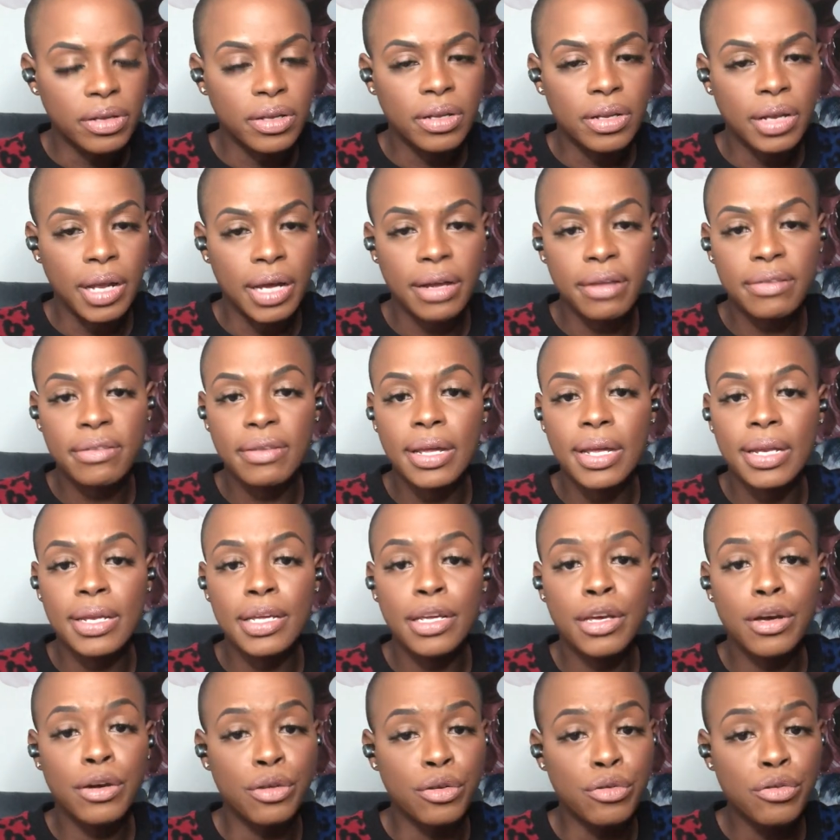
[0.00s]
Like I said,
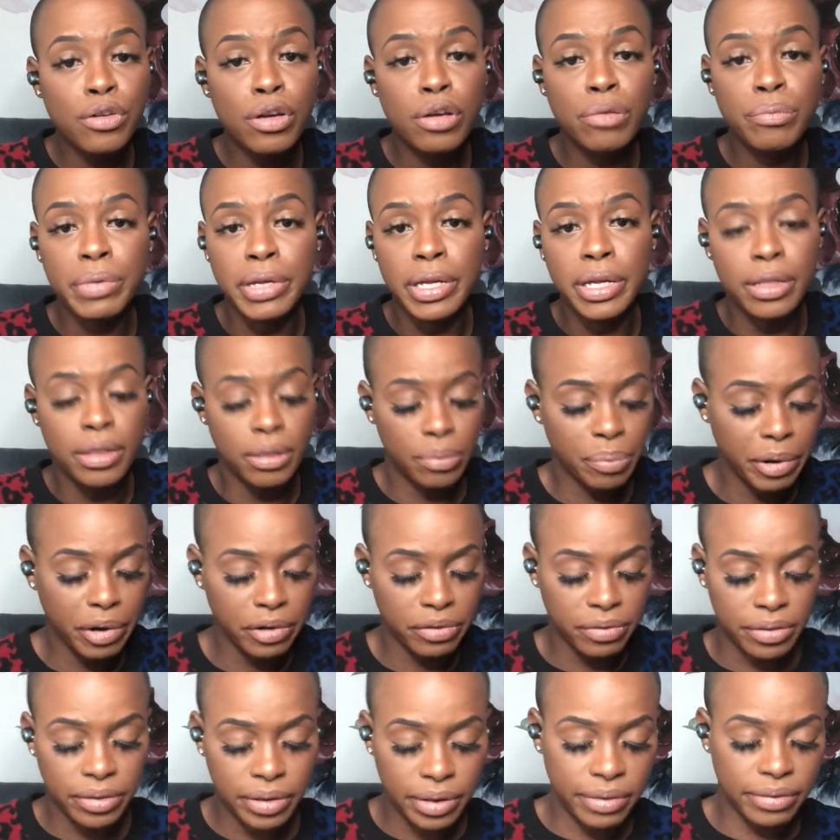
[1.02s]
Leo, you could be the
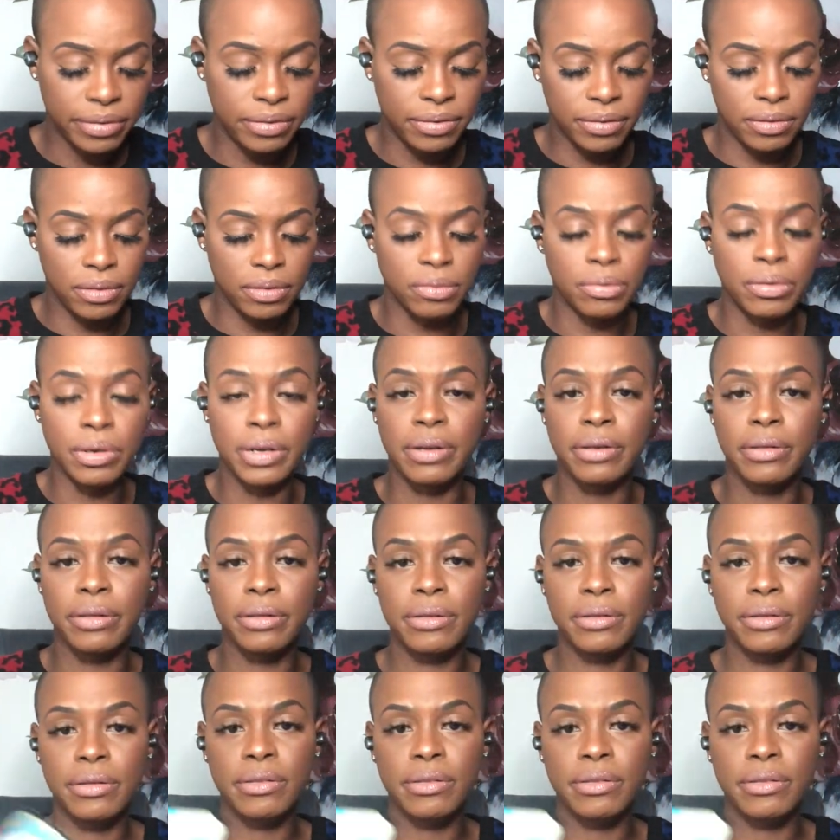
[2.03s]
person that's doing a